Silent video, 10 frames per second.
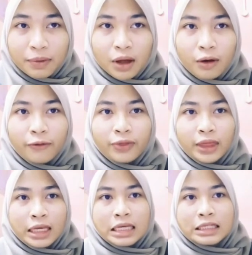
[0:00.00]
of
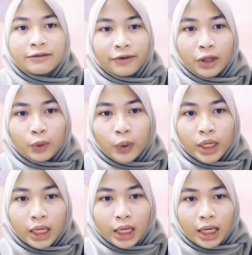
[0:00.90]
this
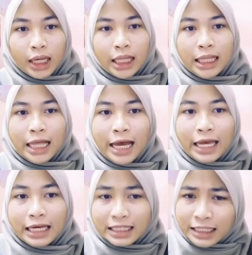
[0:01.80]
valuing, like
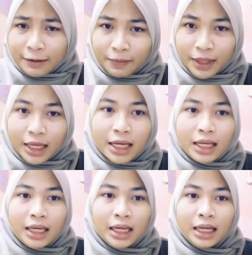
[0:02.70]
accepting
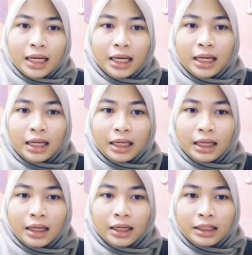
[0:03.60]
the
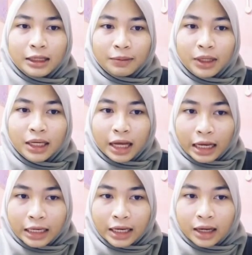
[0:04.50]

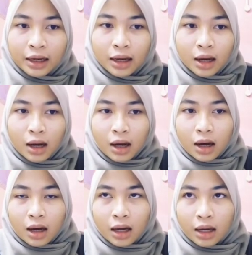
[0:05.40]
idea
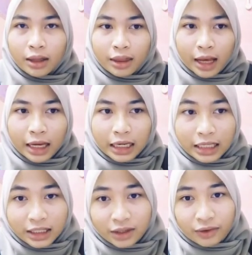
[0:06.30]
that
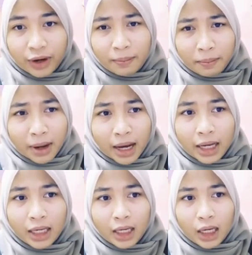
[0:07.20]
integrate
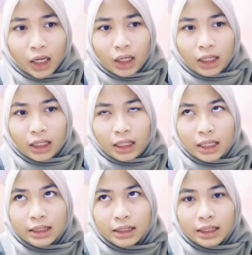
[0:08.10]
mind
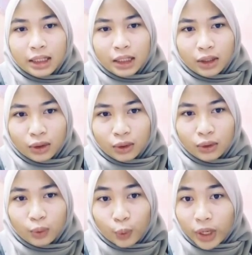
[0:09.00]
is a
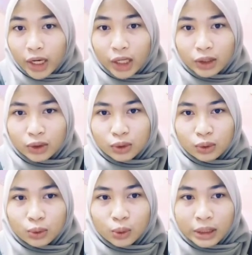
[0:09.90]
good way
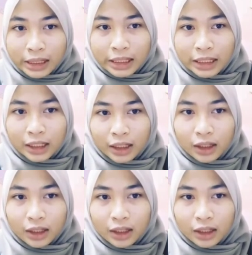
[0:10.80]
to learn,